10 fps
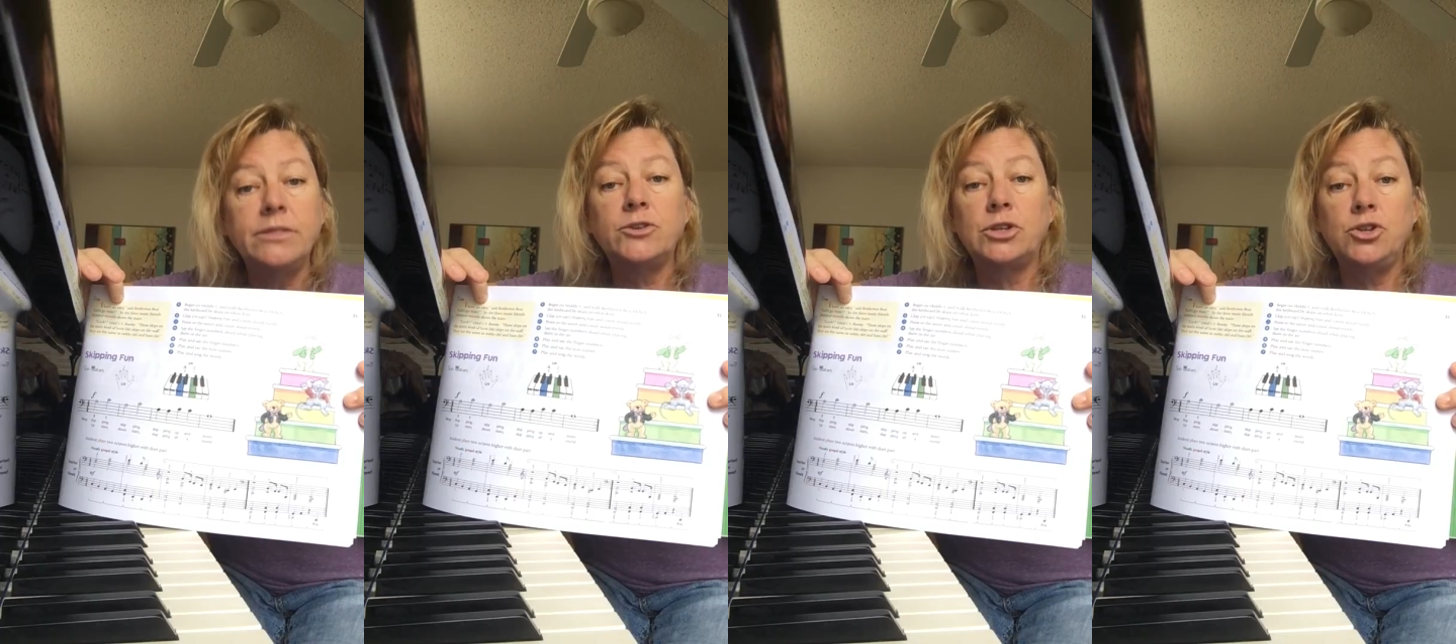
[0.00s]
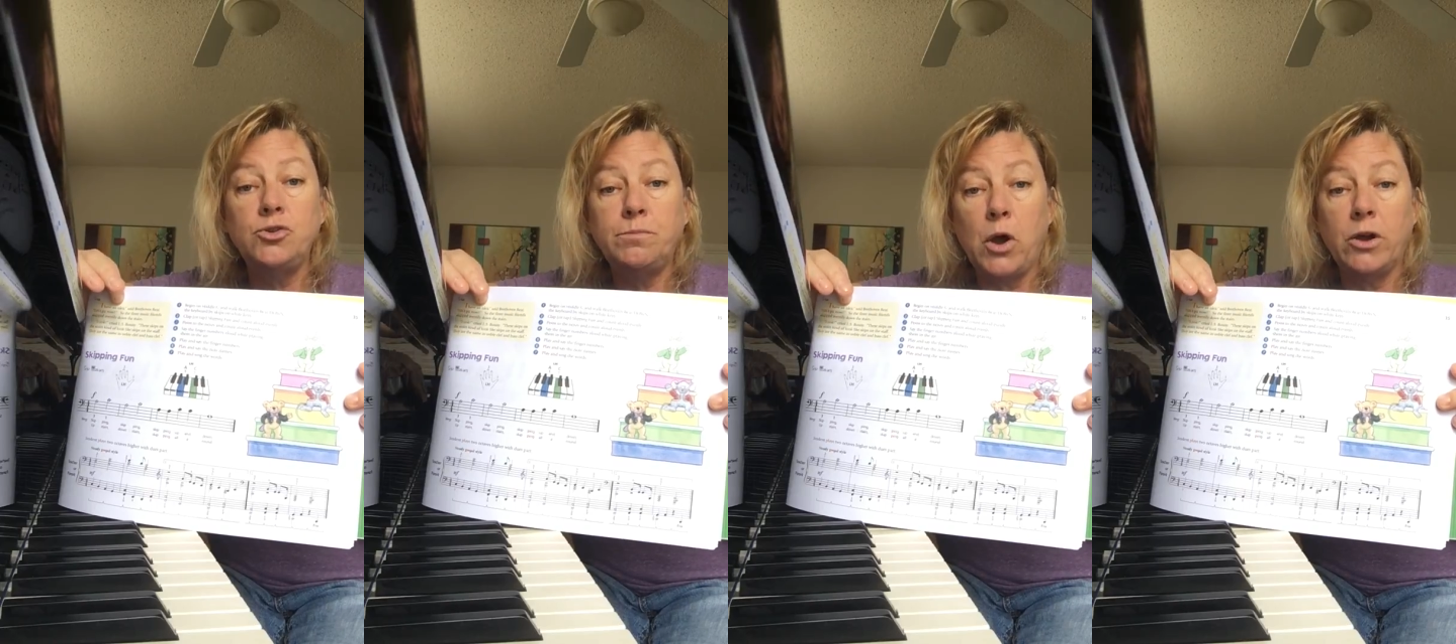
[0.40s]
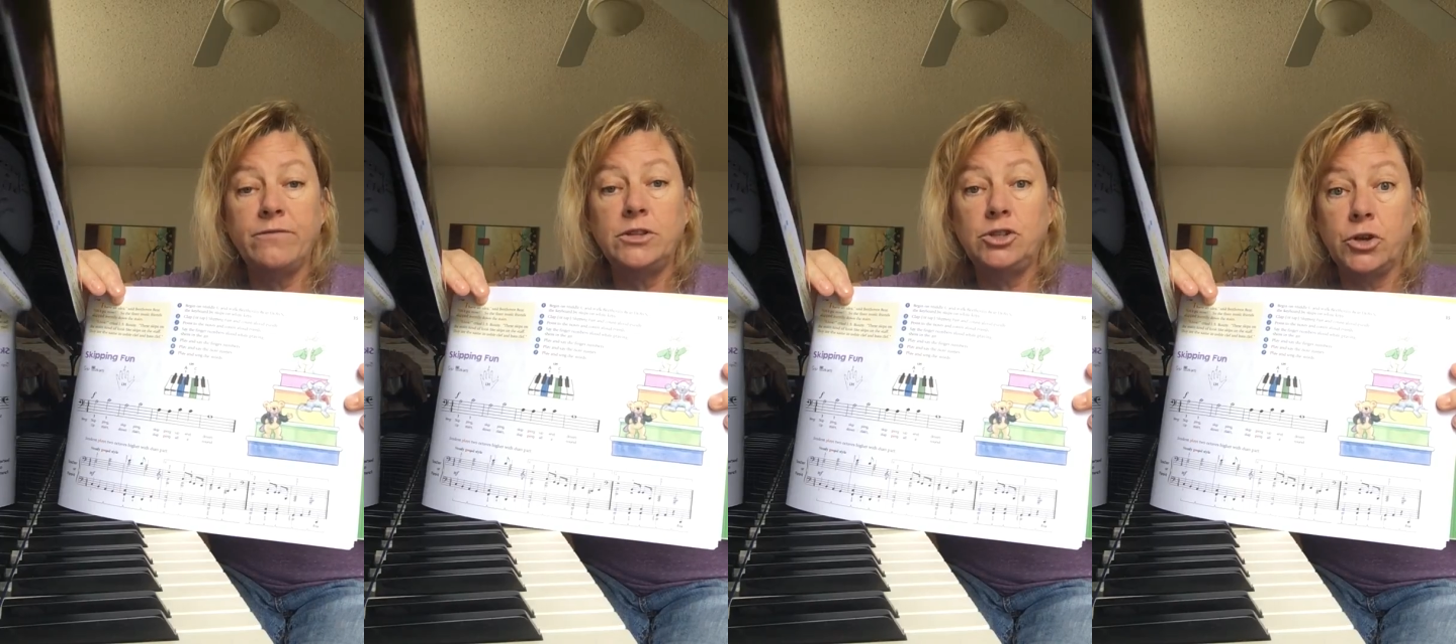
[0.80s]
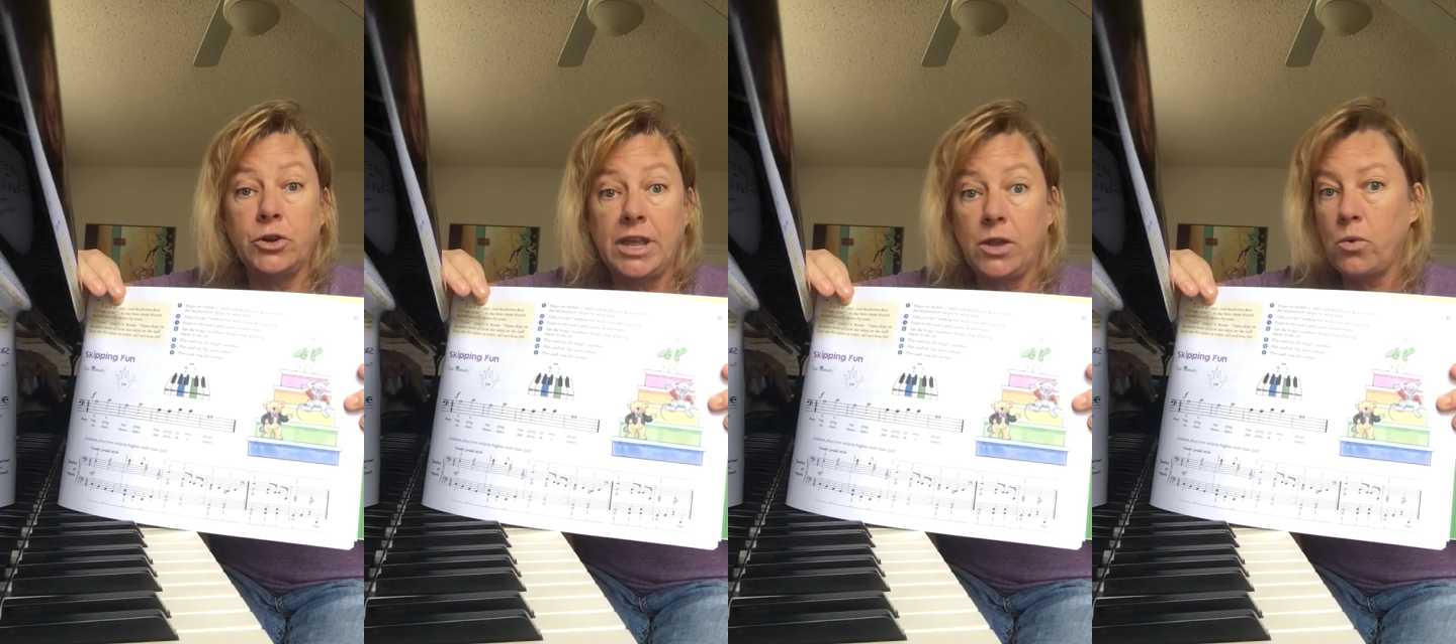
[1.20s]
there's a new part of the
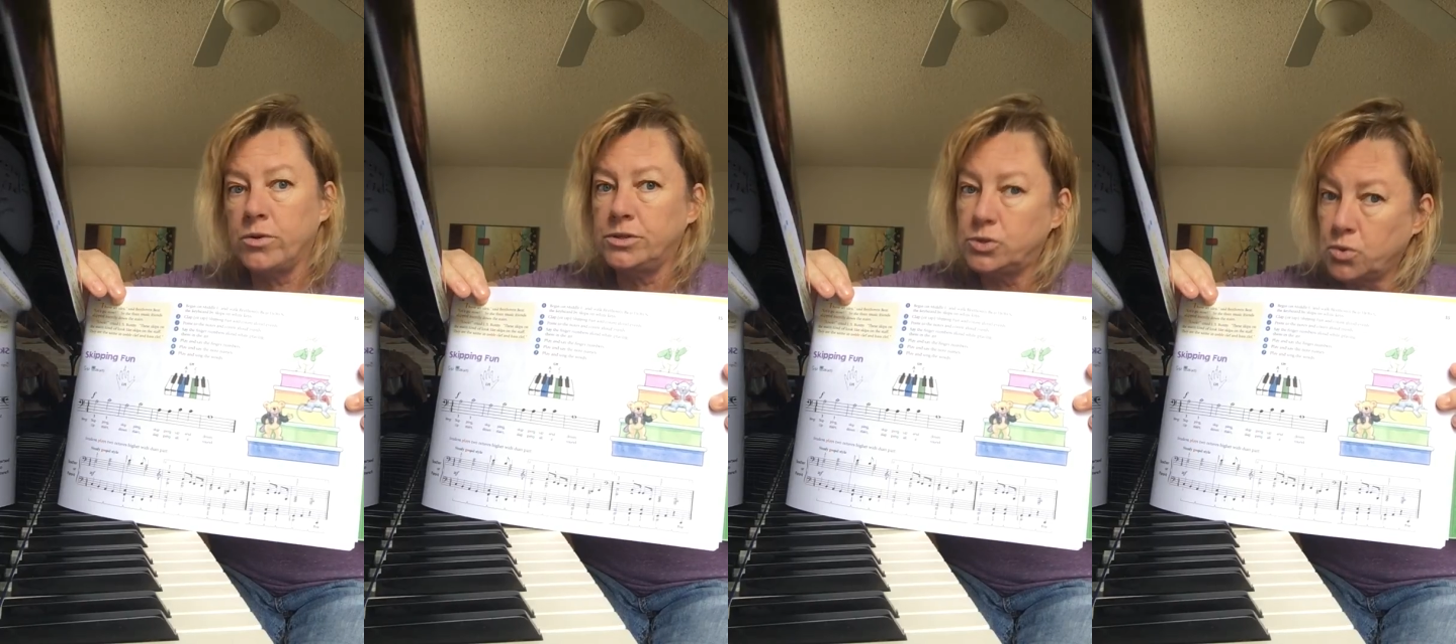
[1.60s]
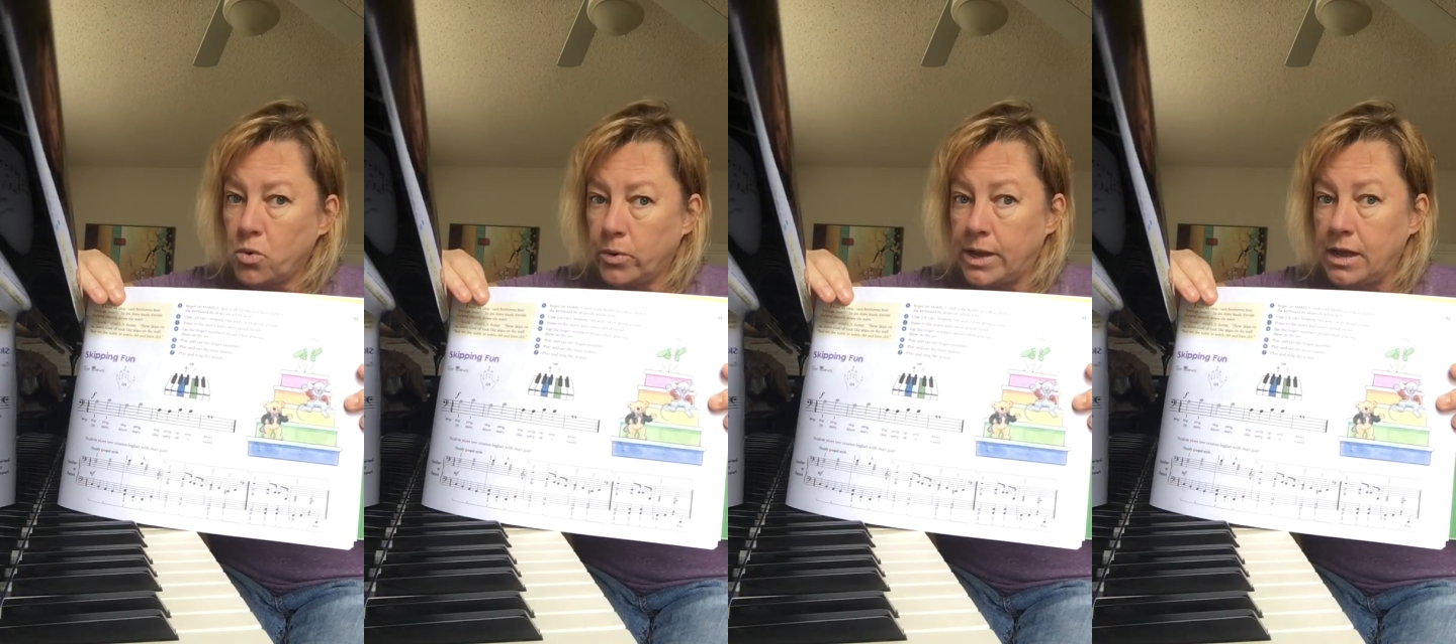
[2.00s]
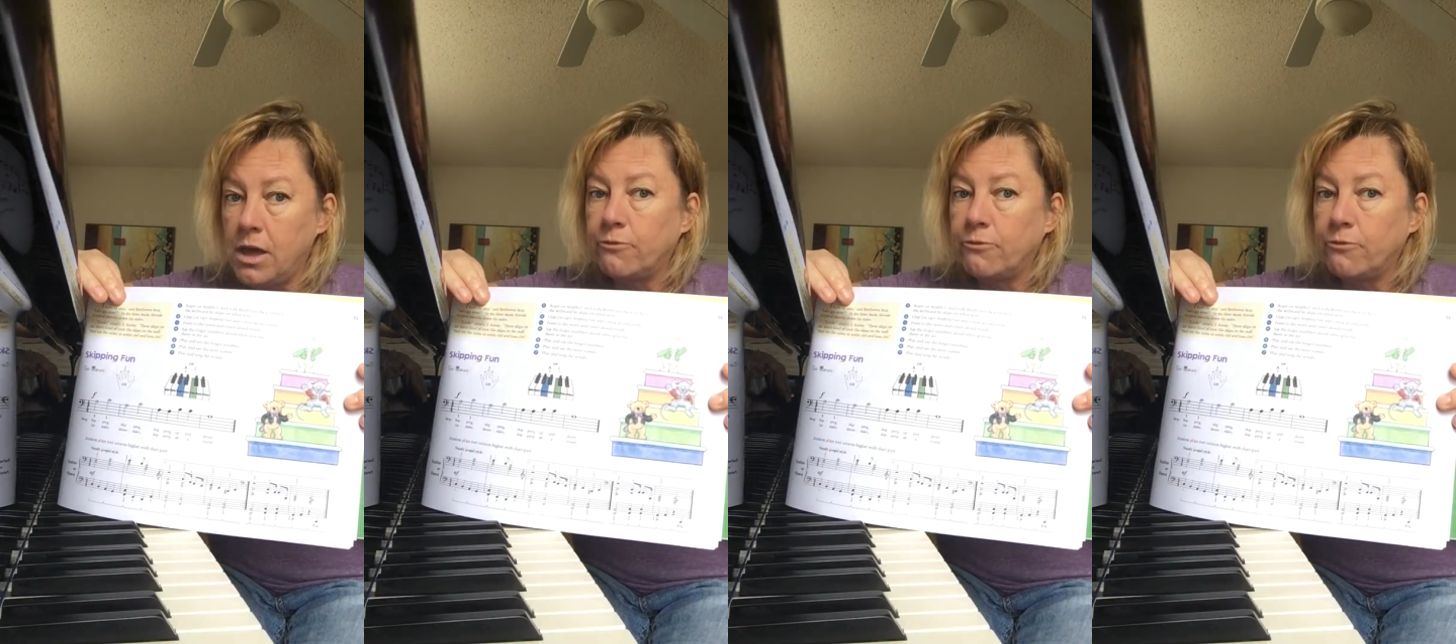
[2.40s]
journey or the story